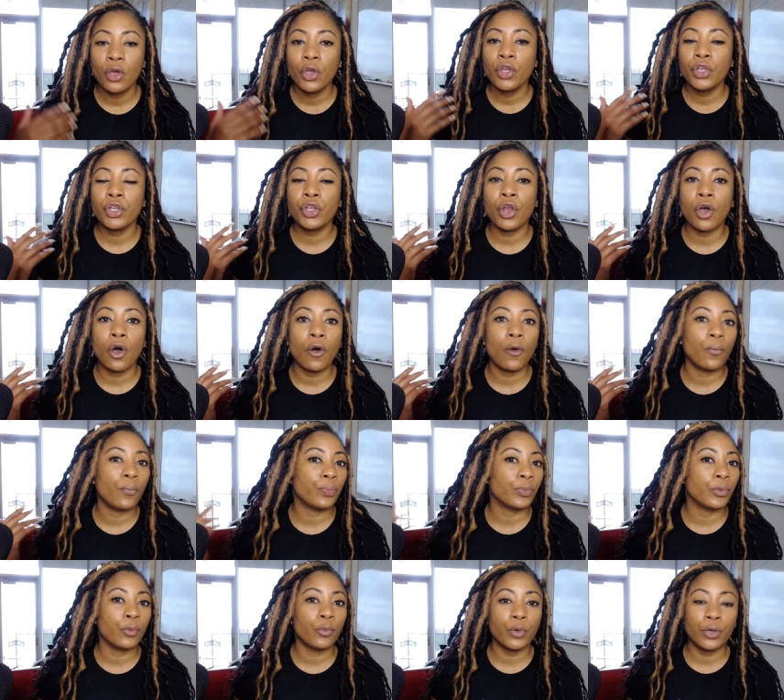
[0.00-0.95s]
You know,
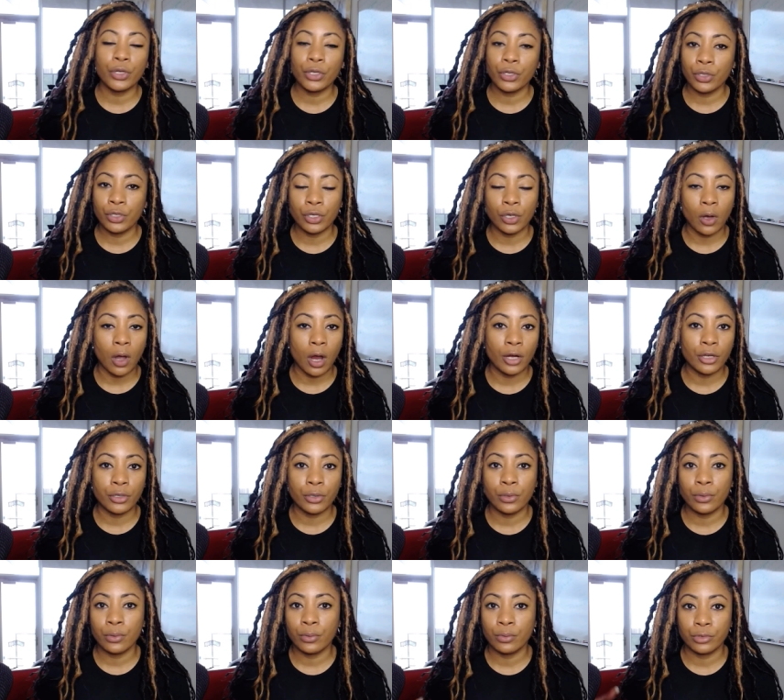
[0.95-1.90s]
what are, you know, are
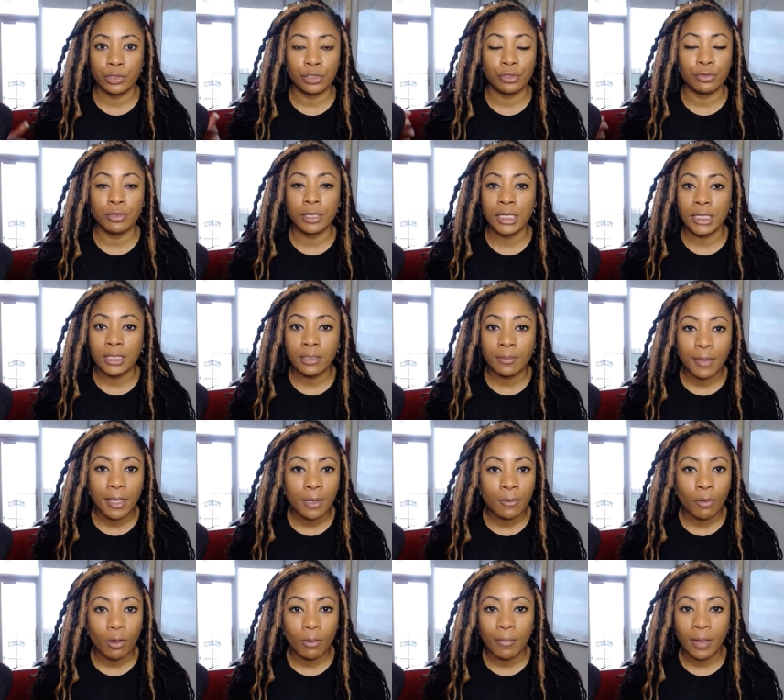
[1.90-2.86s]
you, do you need to
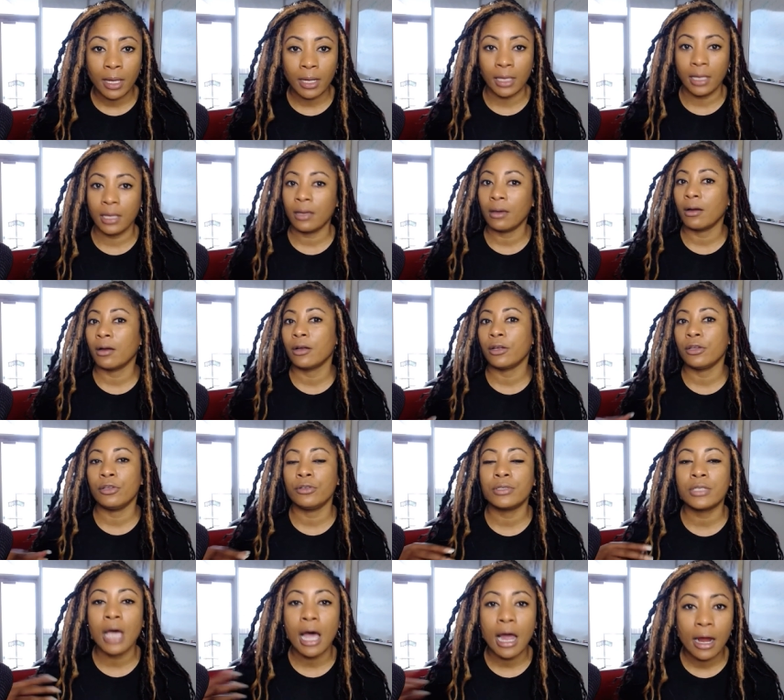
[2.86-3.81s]
make more money? Are
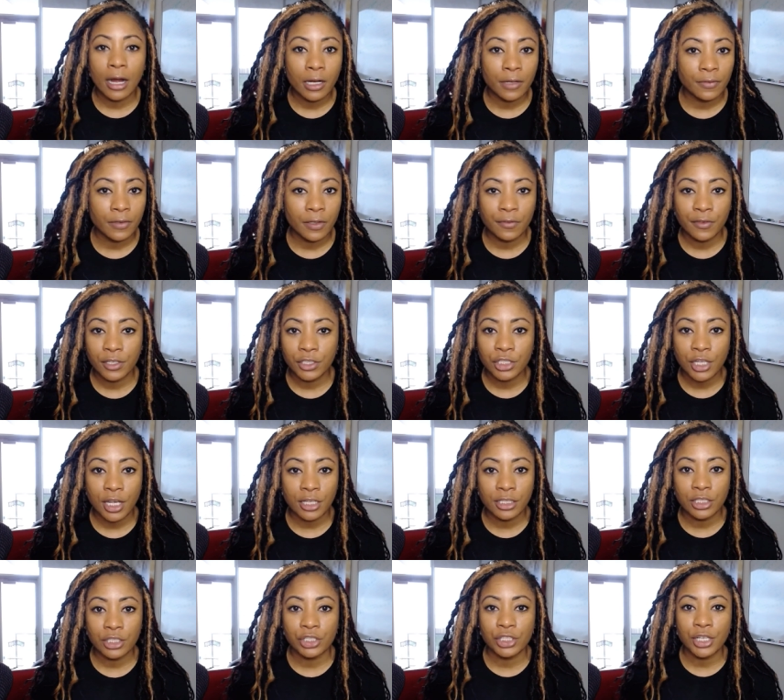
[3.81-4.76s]
you tired of living
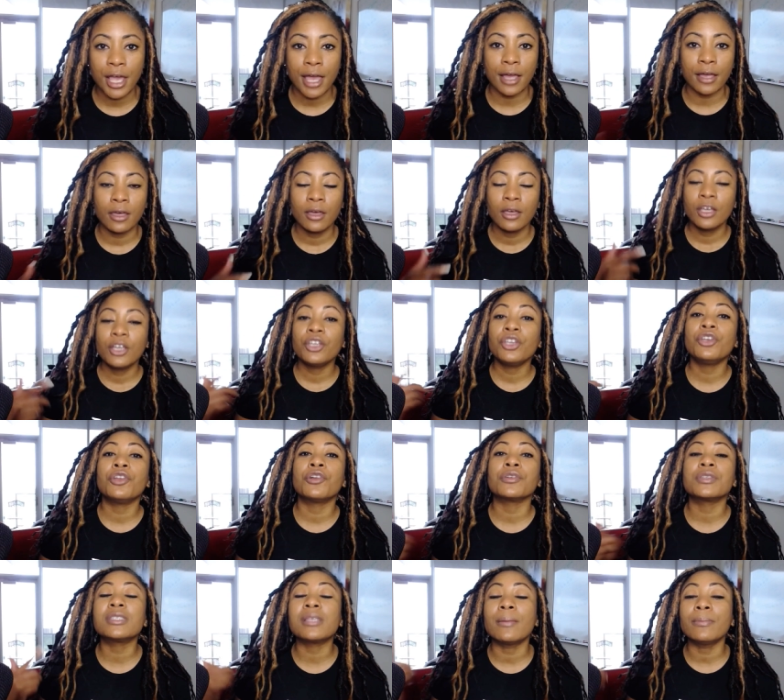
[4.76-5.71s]
check to check? You
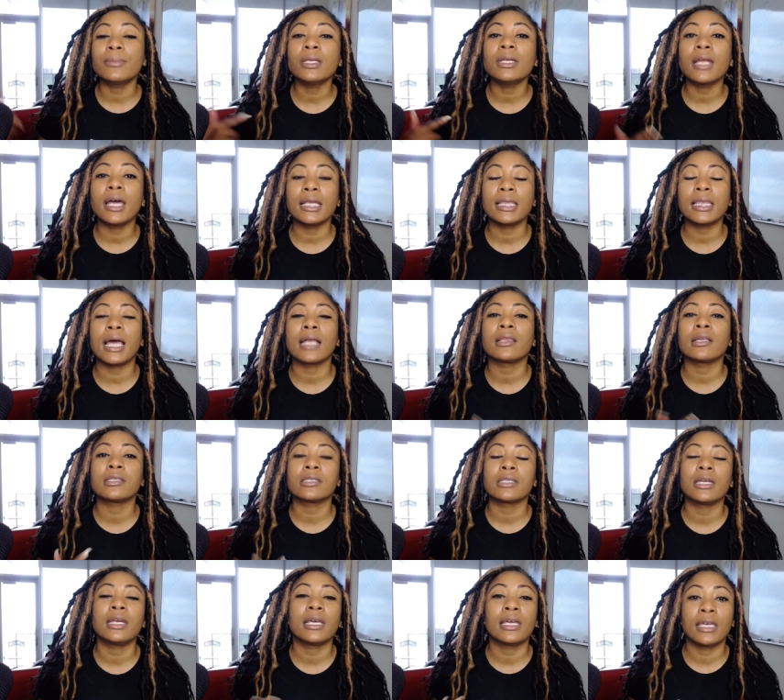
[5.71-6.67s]
know, something like that
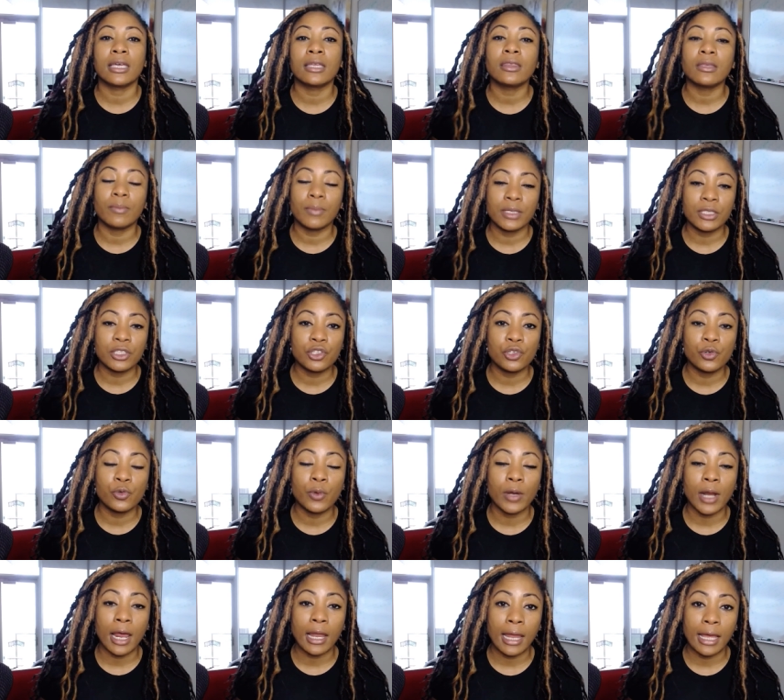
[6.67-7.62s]
that's going to get them into
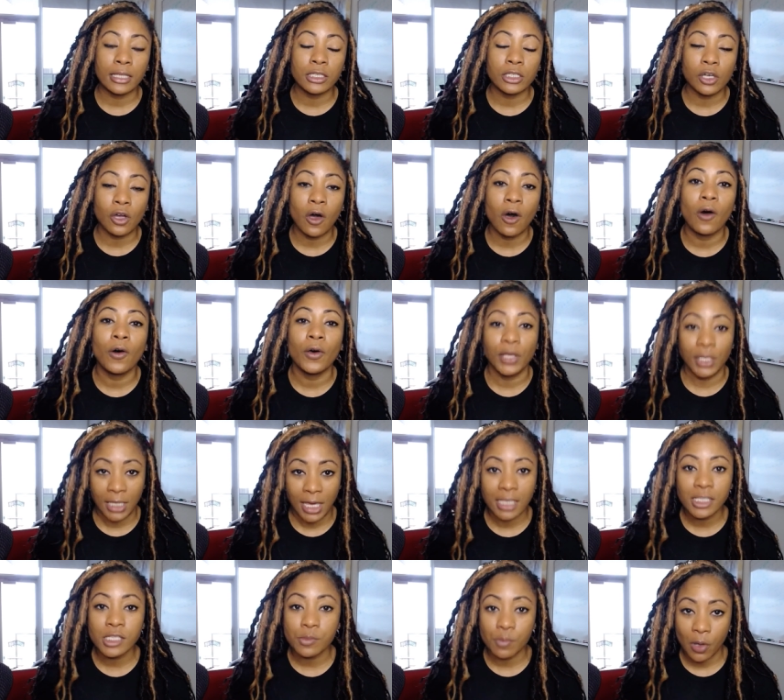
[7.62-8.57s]
what I like to call
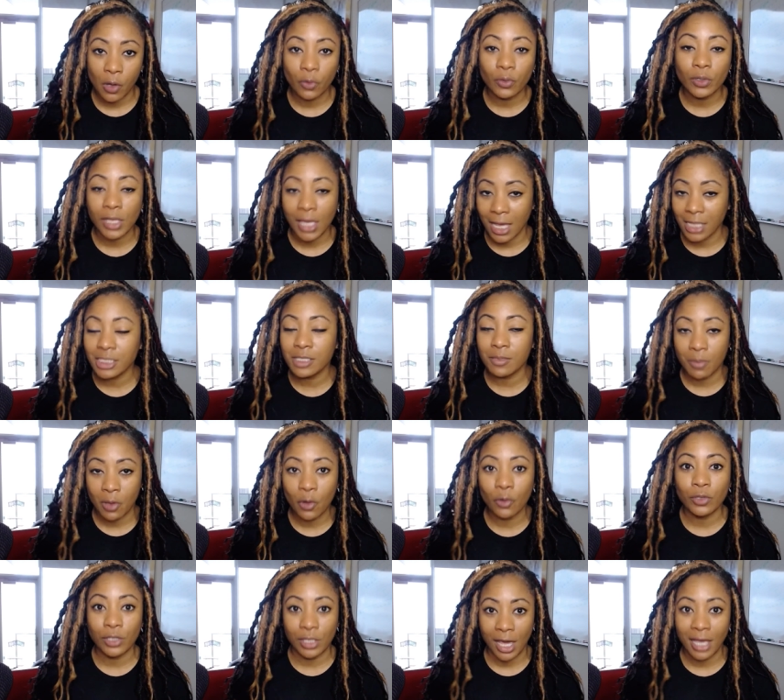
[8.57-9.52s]
yes mode. Yes
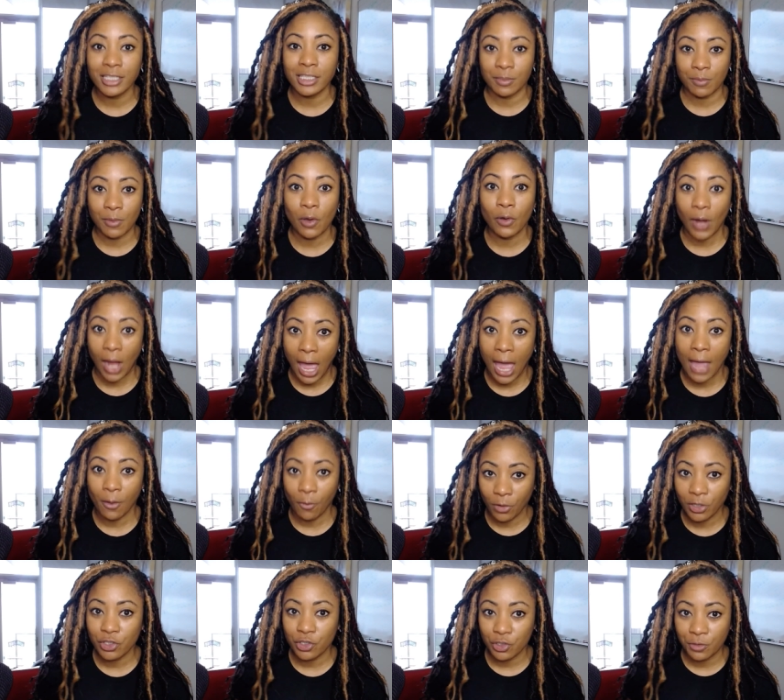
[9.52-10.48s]
mode, yes mode, I
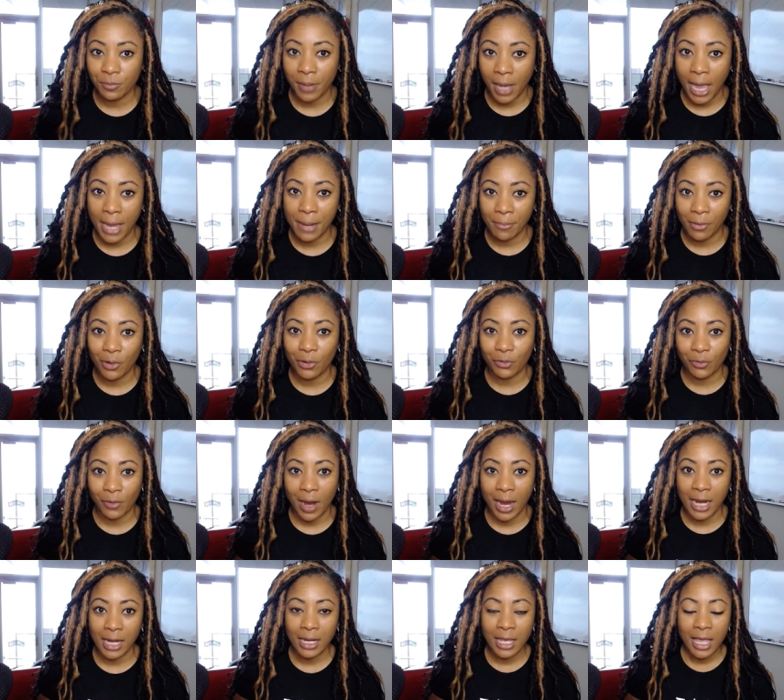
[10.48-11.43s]
want to buy mode,
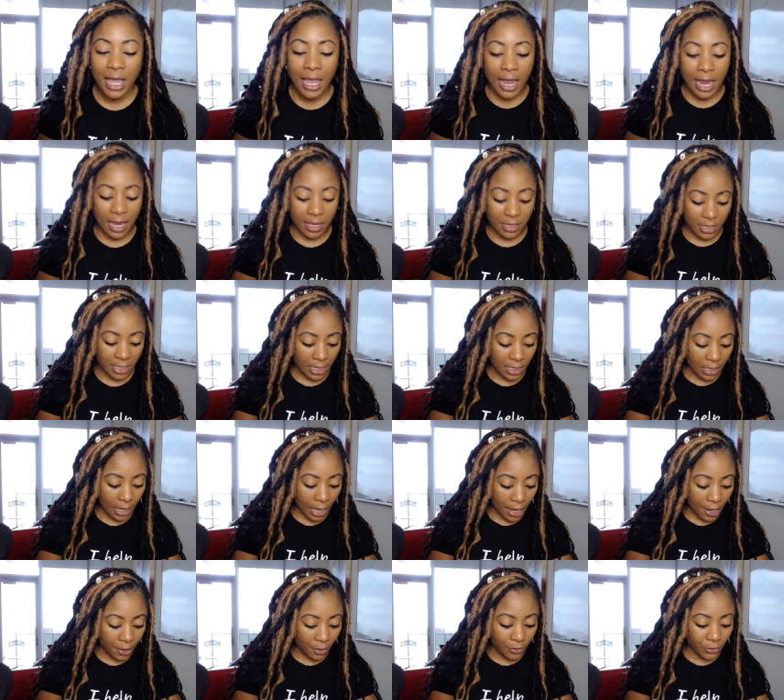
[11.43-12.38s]
right? And then
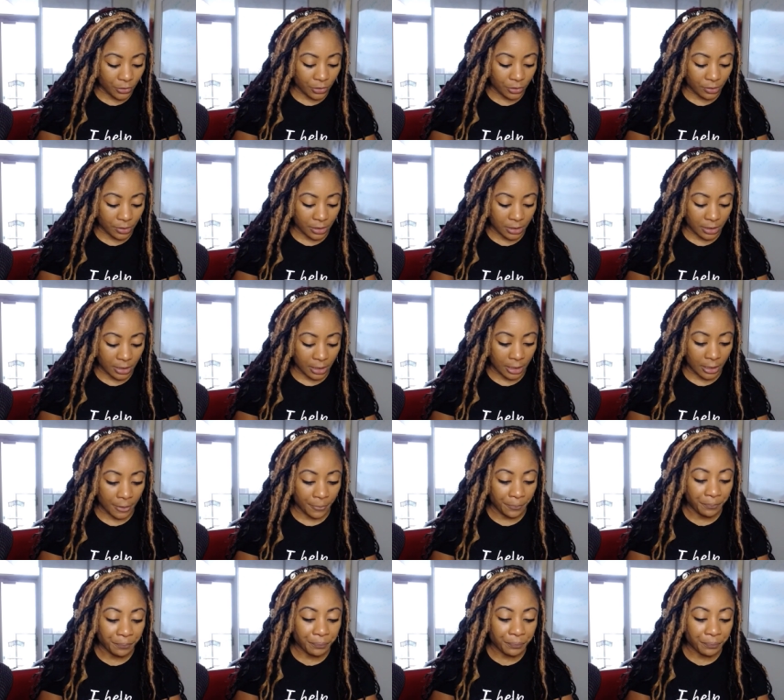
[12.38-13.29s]
I also see,